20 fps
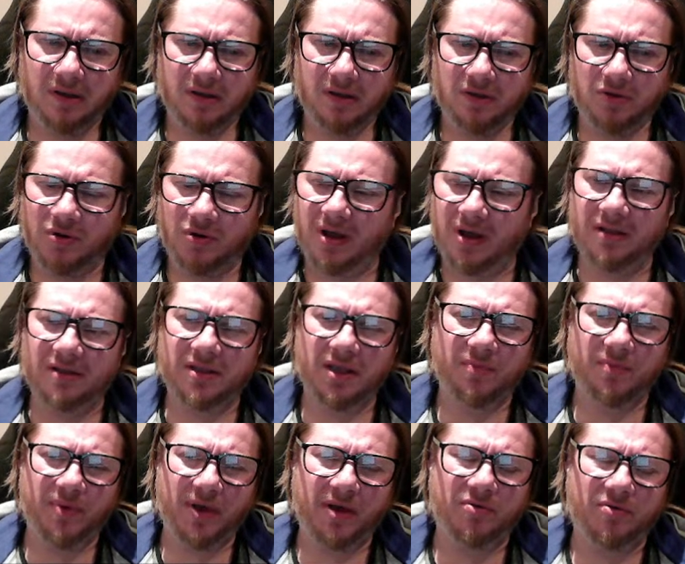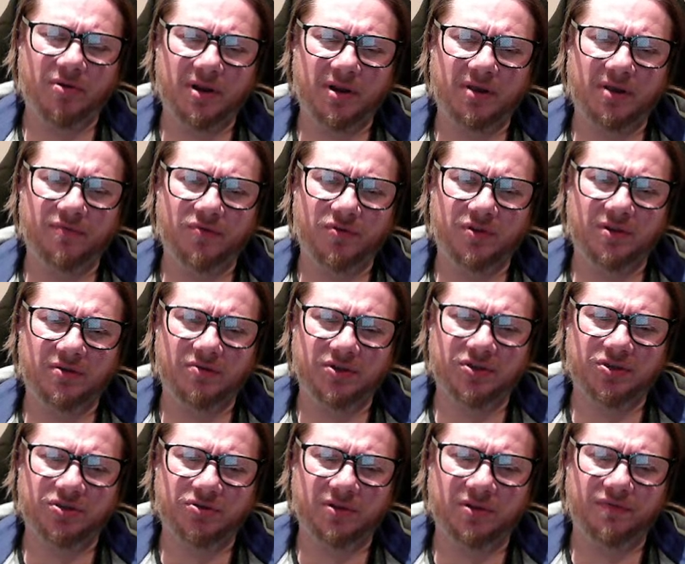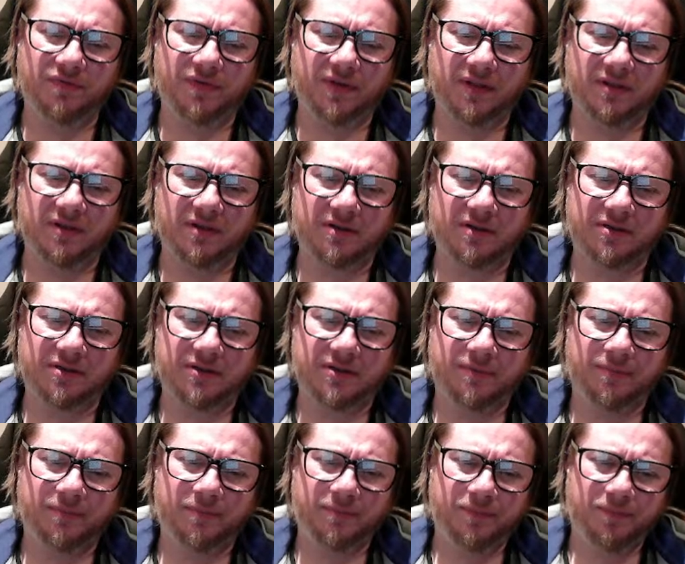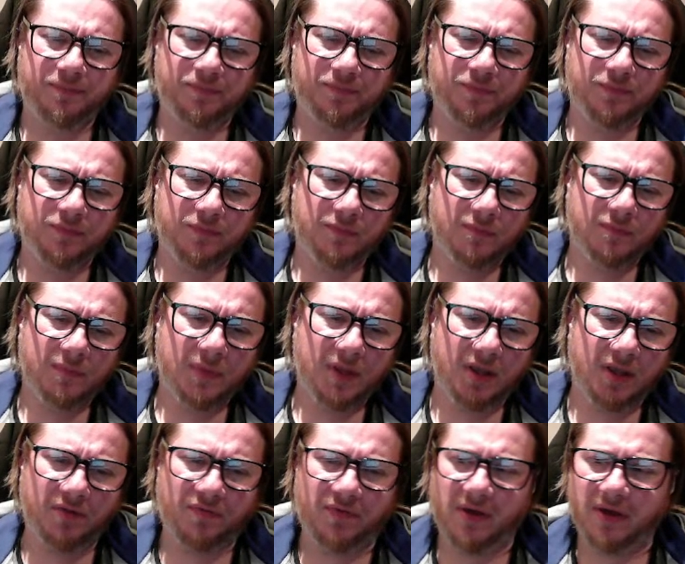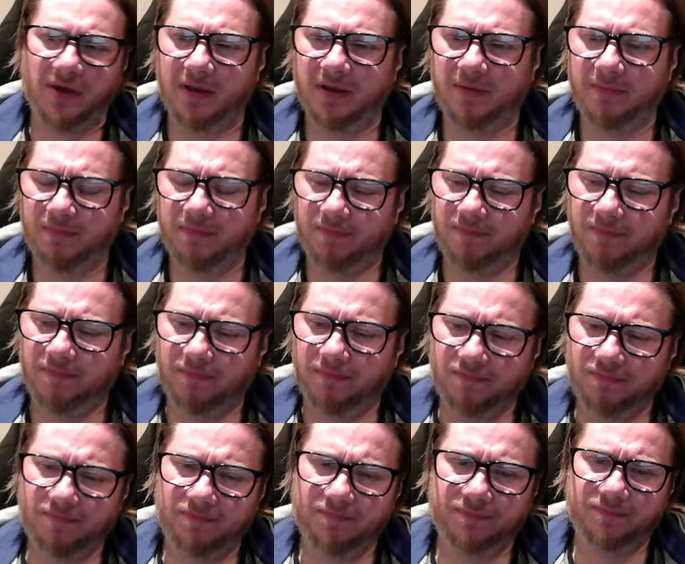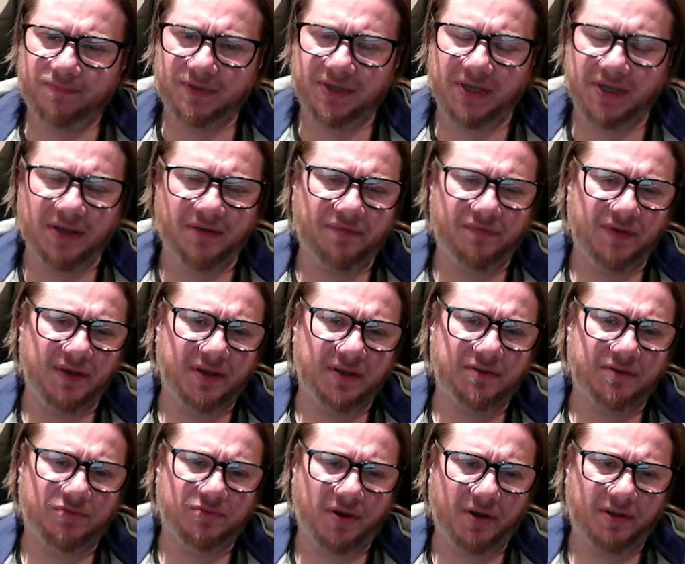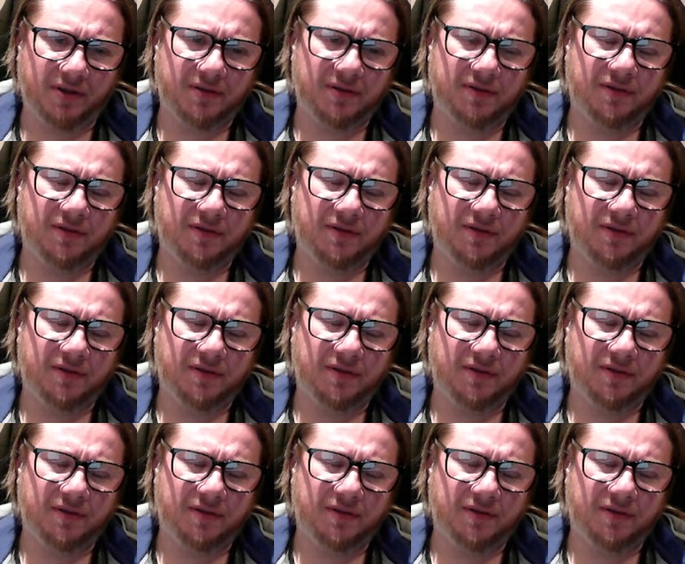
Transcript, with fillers: You can't take back one a4. There is two defenders. If I seeing things right.